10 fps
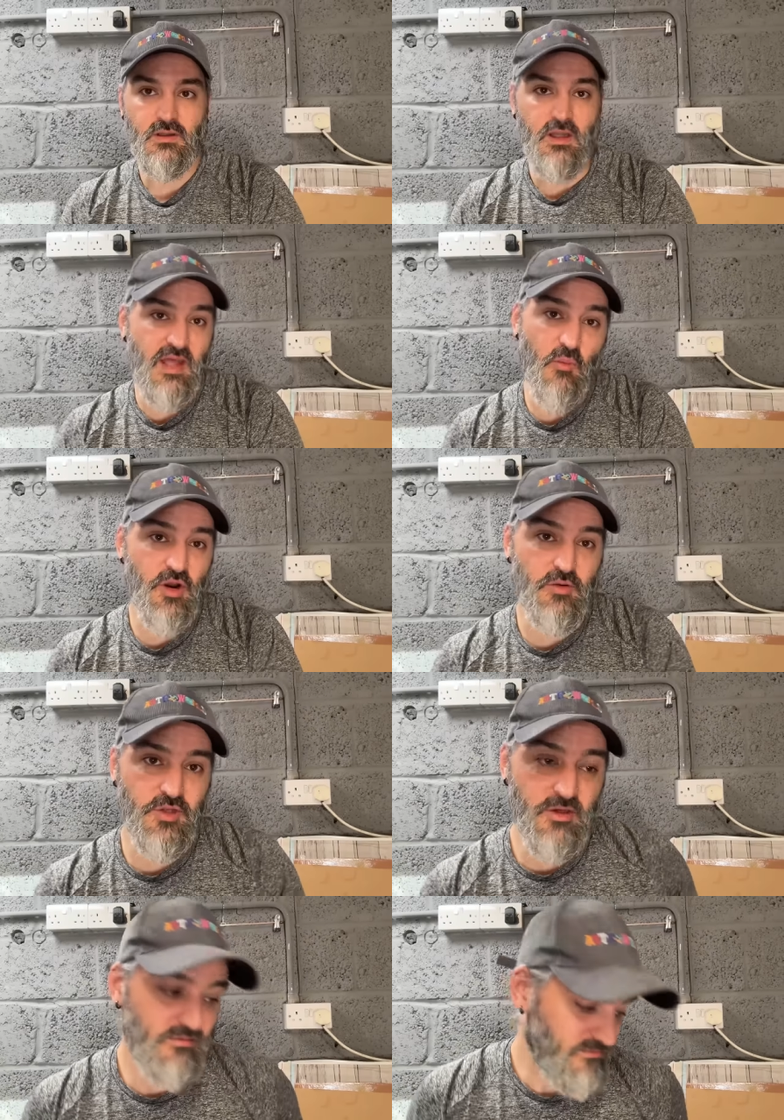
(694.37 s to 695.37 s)
And then what I'll
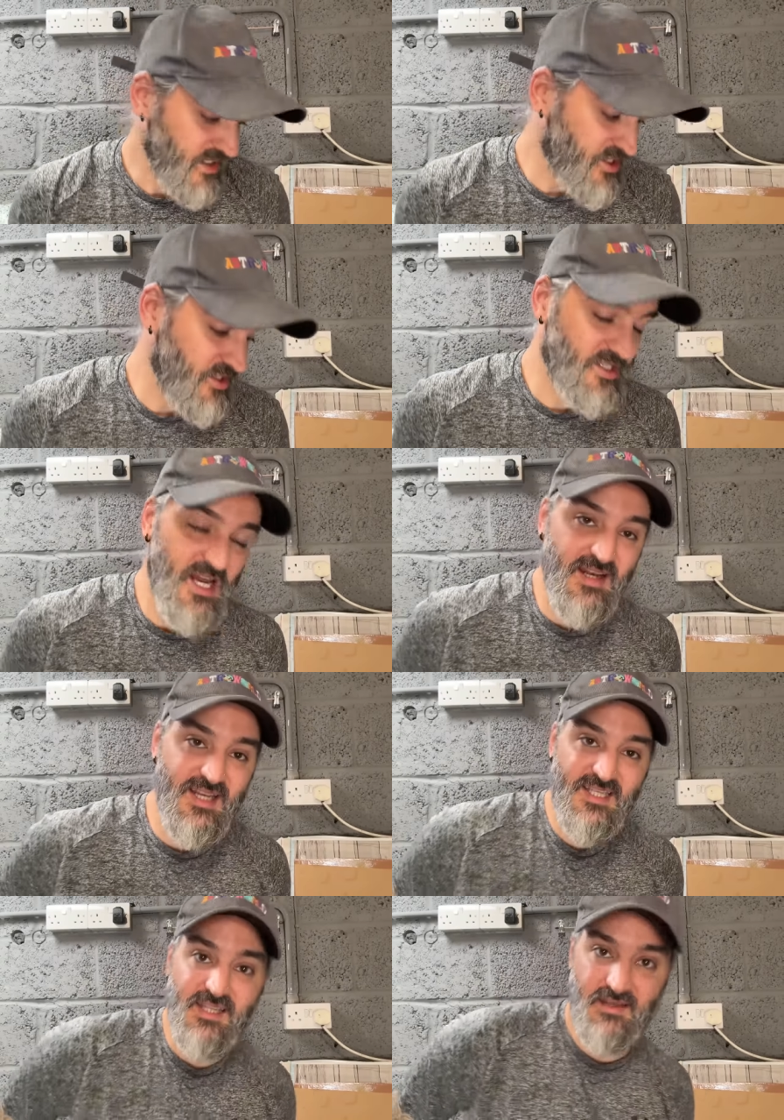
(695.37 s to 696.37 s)
do is just start
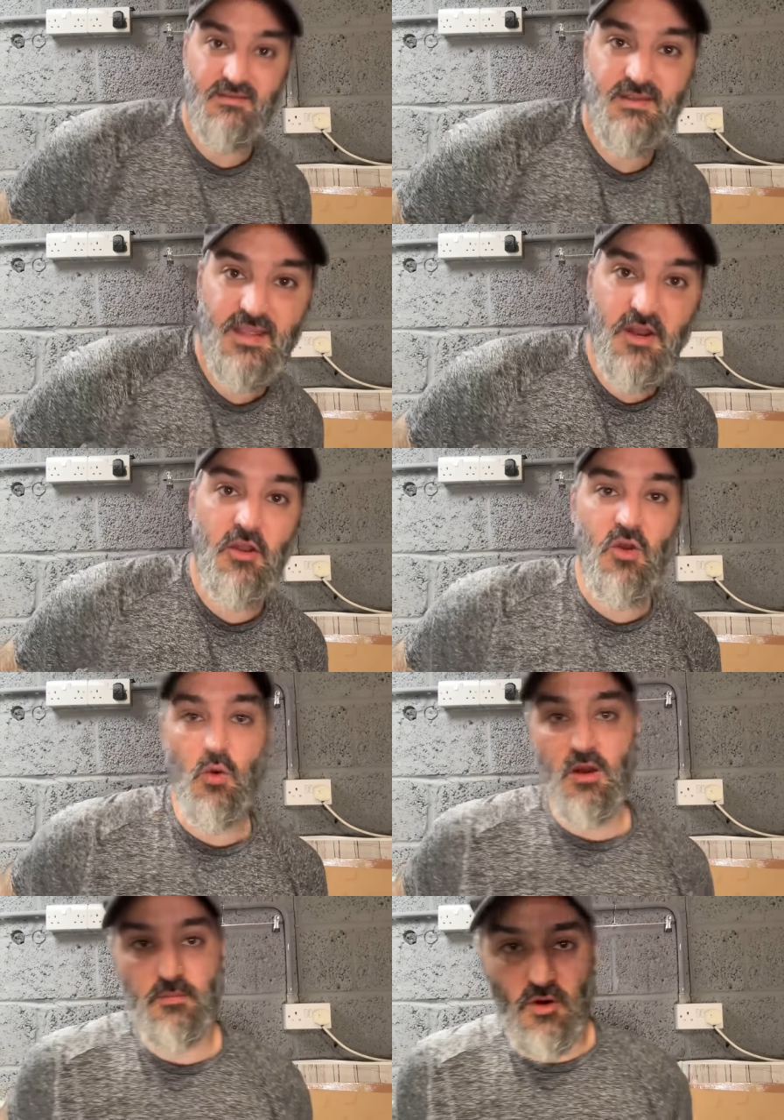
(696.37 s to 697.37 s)
listing, and then I know
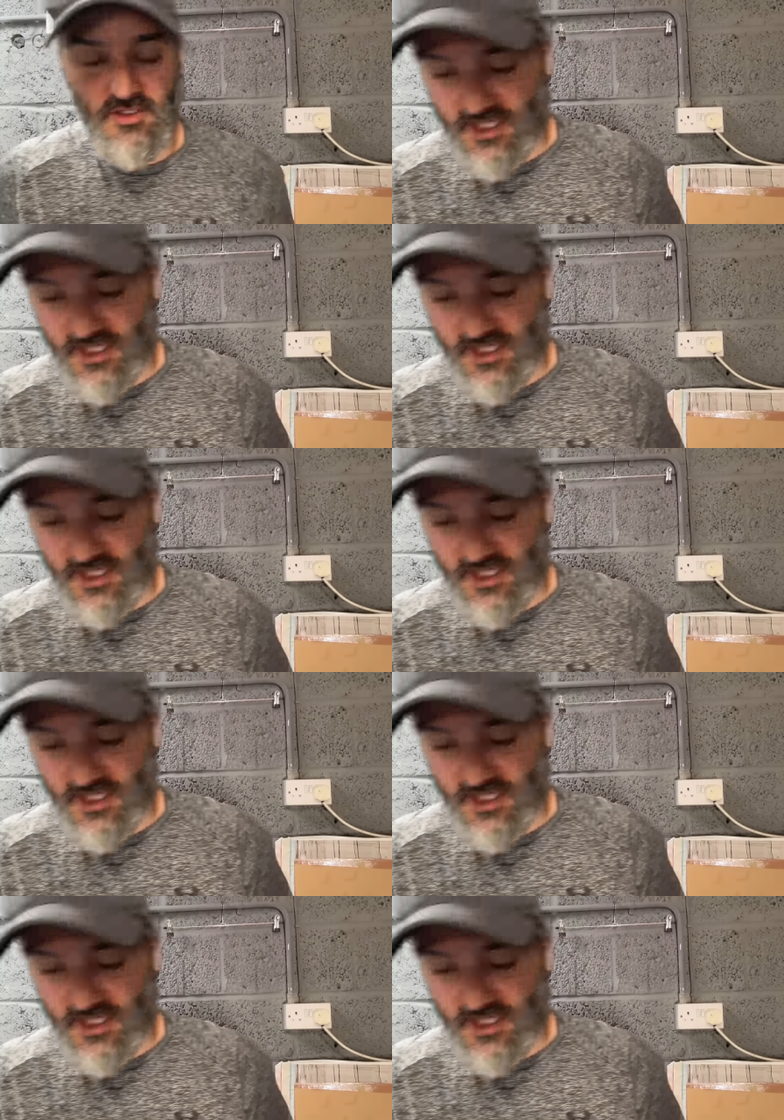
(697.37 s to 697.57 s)
what box